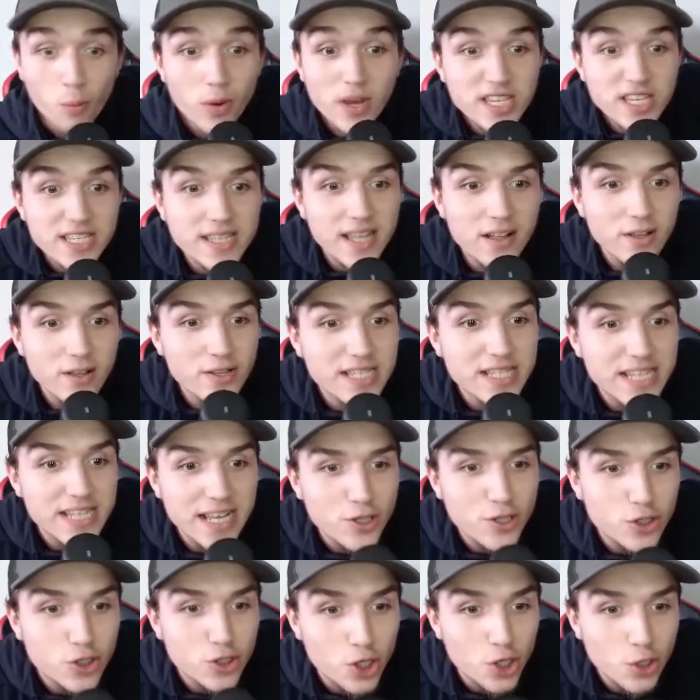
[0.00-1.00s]
still
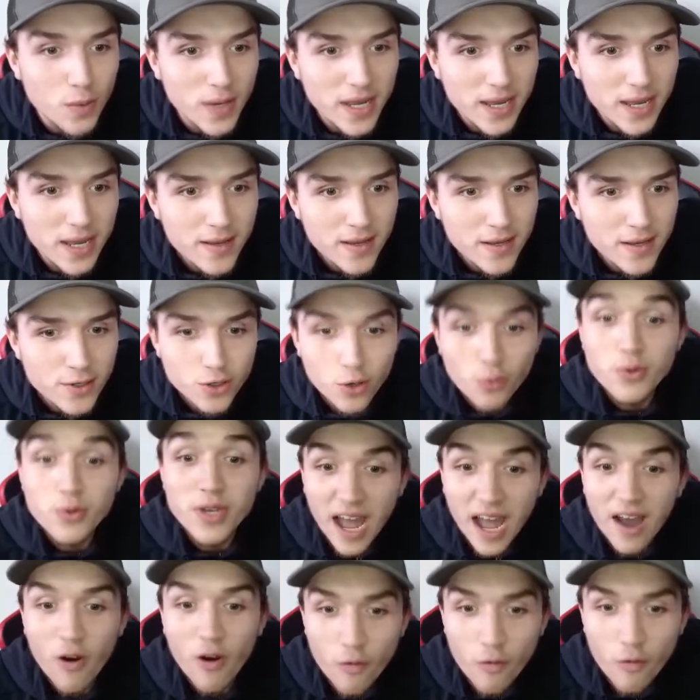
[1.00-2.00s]
didn't do it. So
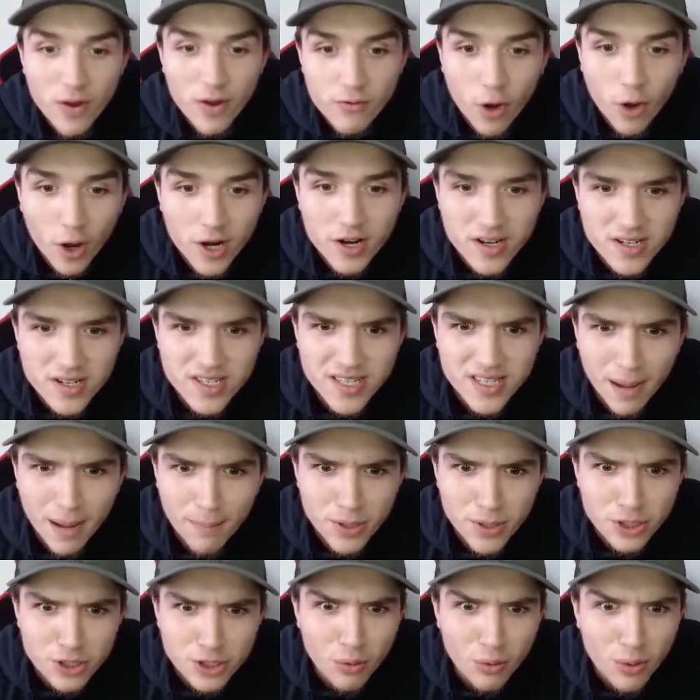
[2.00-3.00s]
now we've got to establish,